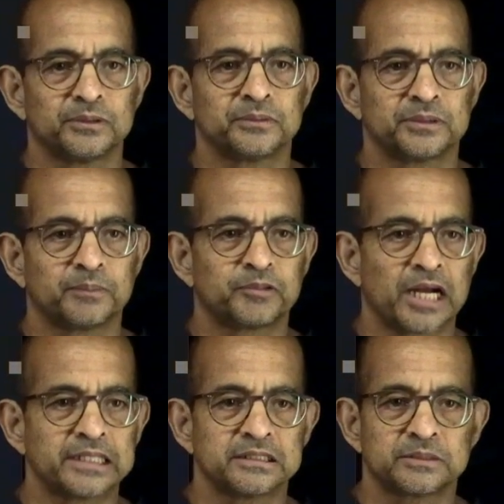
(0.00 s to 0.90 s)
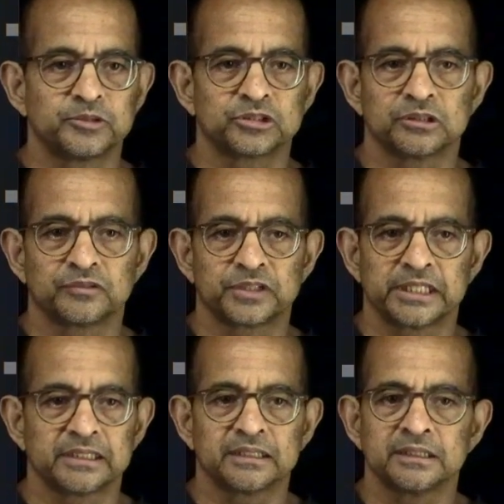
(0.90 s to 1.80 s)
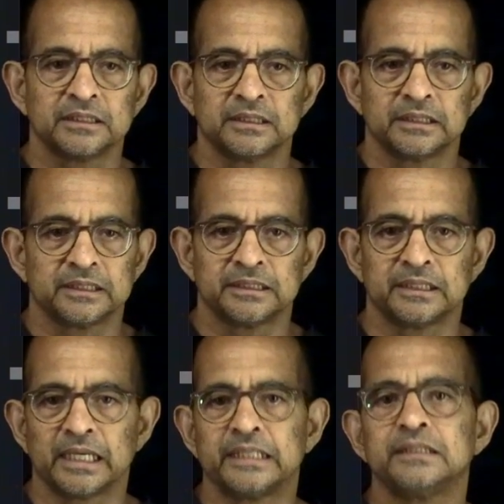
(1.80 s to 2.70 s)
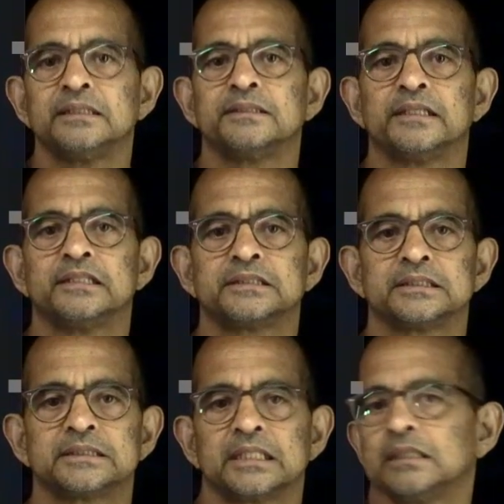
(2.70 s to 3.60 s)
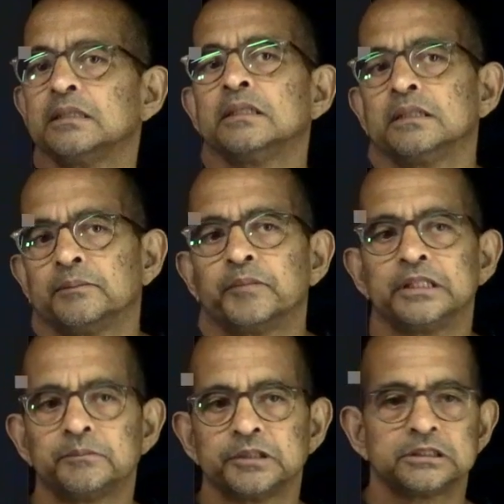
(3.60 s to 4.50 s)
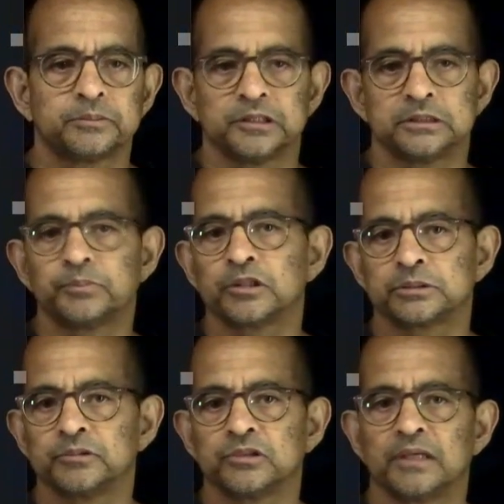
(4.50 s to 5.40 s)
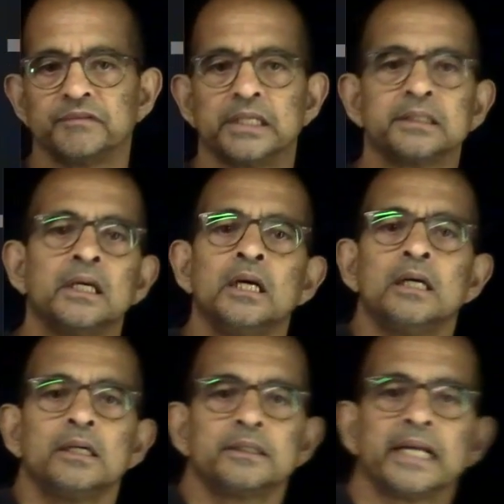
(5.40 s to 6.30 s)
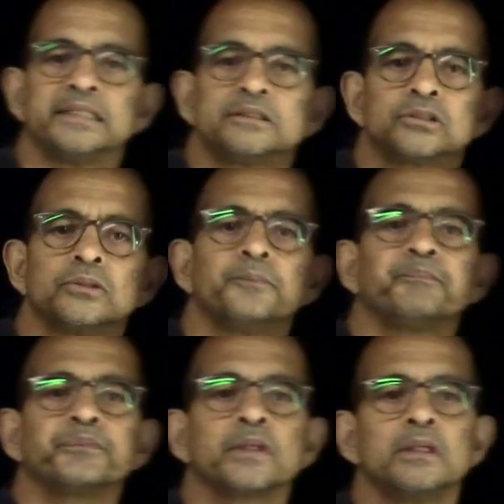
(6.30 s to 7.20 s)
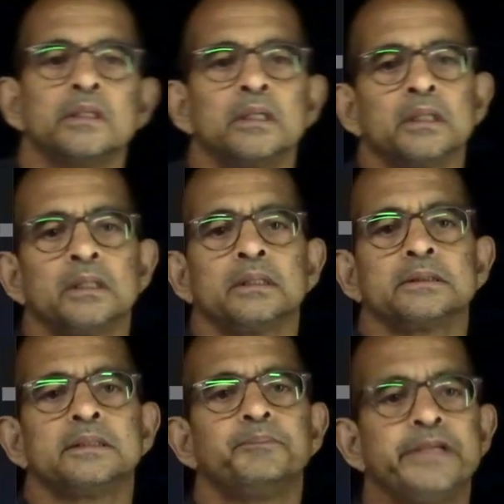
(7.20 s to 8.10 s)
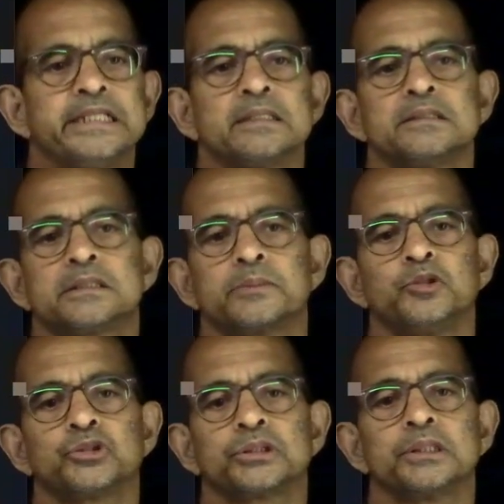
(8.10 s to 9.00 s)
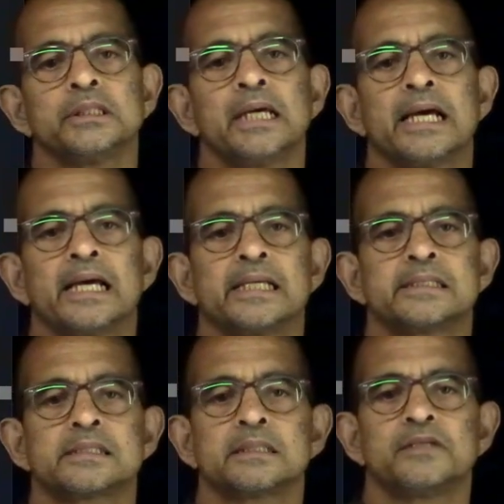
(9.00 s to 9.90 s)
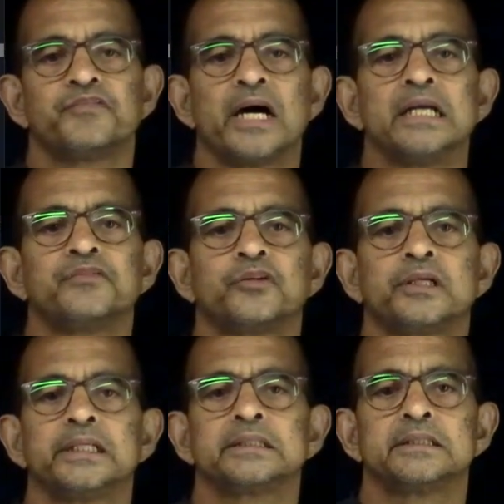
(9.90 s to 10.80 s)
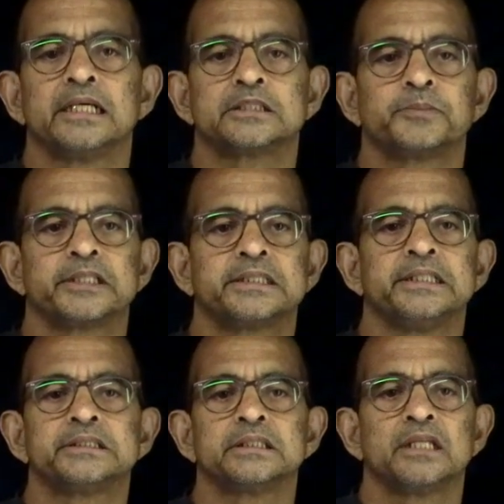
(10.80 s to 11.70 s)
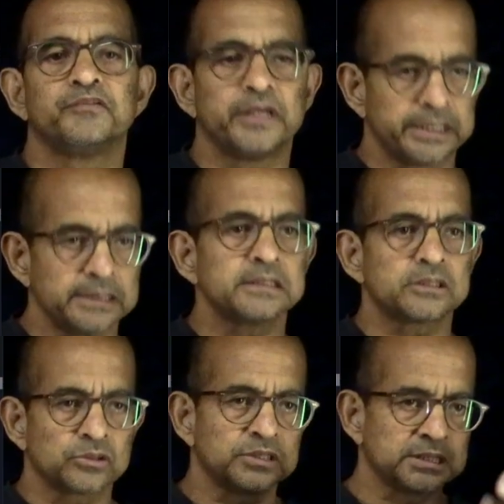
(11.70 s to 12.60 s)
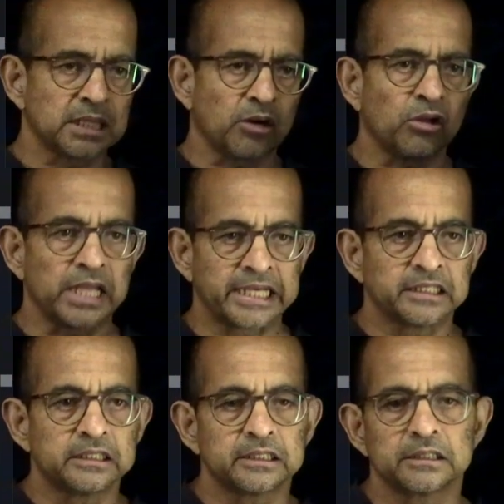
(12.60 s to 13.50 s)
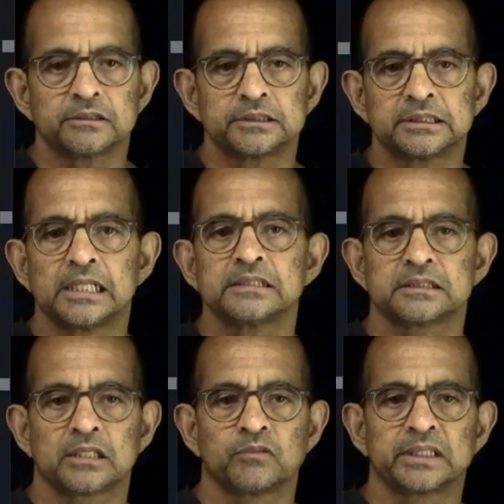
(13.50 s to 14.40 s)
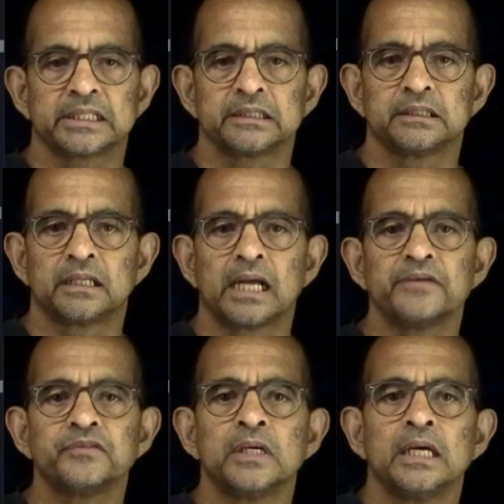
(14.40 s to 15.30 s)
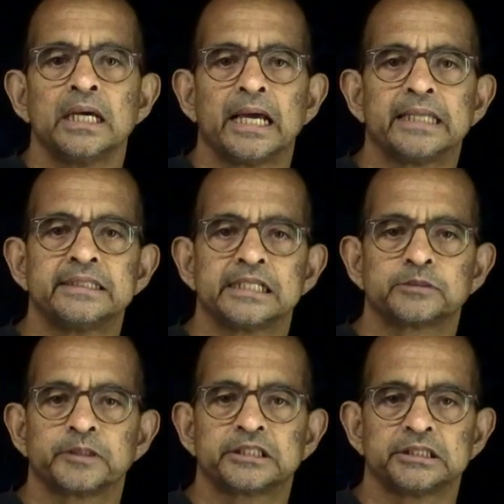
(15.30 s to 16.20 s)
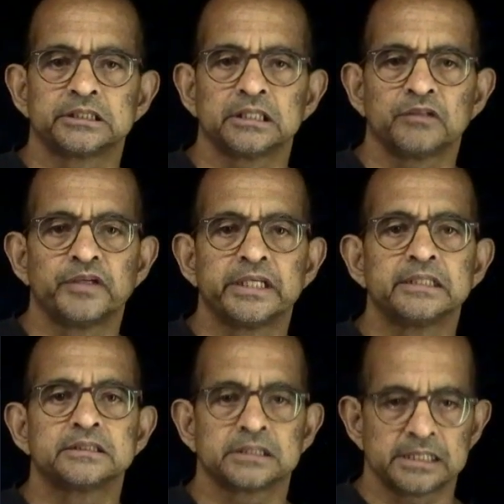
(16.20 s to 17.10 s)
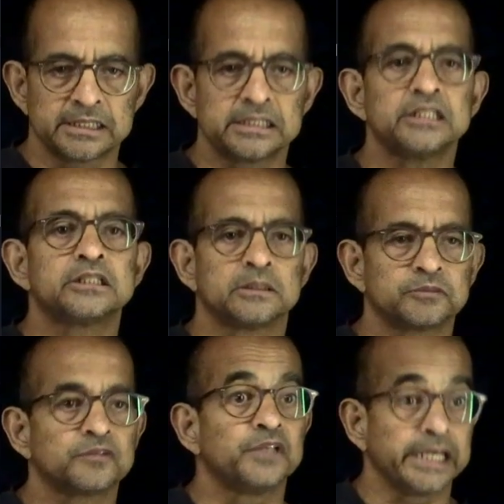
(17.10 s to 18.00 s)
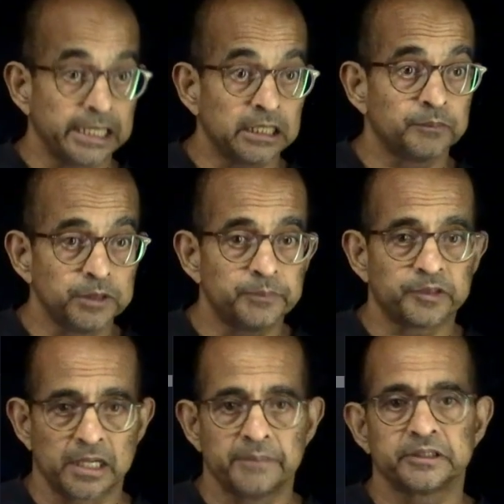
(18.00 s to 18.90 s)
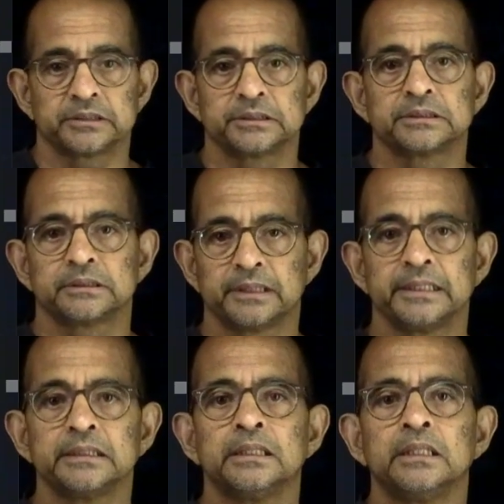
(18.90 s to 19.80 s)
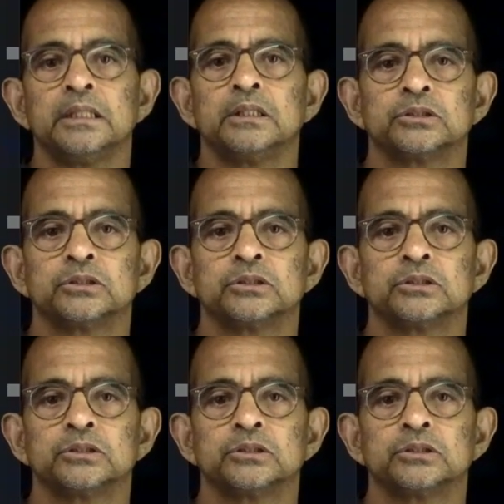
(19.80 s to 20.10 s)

the prior distribution of theta in any realistic setting, but in principle it's possible to have that. Right, so the beta distribution has defined for it the expectation and variance. So these are all analytical results that one can derive, and the expectation and variance is in terms of the A and B parameters, right? So